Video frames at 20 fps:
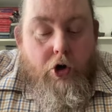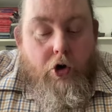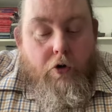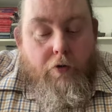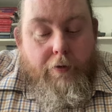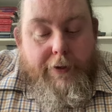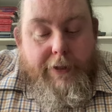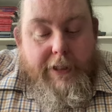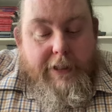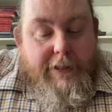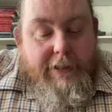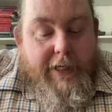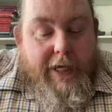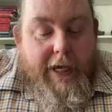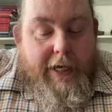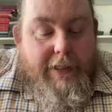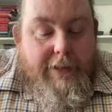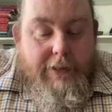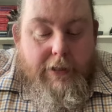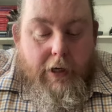or in this
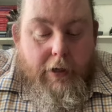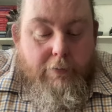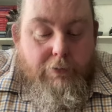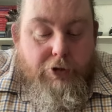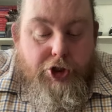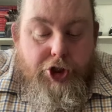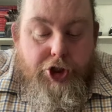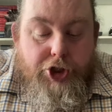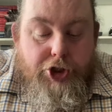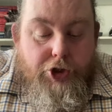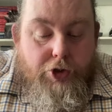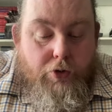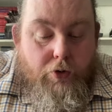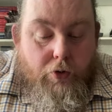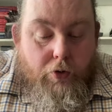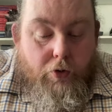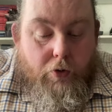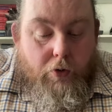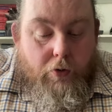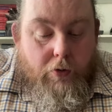case, I'm
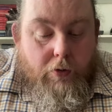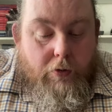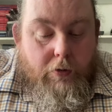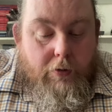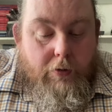sure